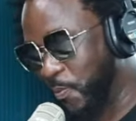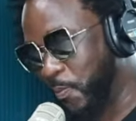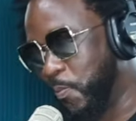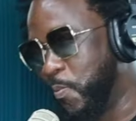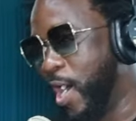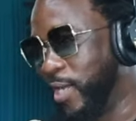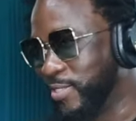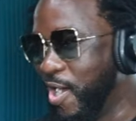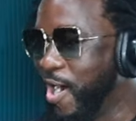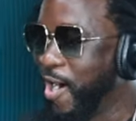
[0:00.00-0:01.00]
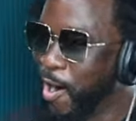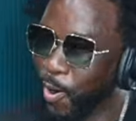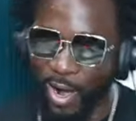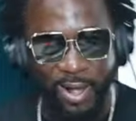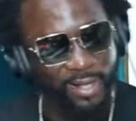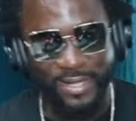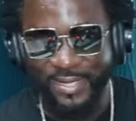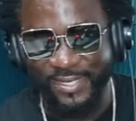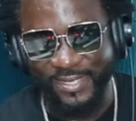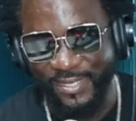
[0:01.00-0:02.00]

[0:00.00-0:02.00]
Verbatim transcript: mother. Oh my!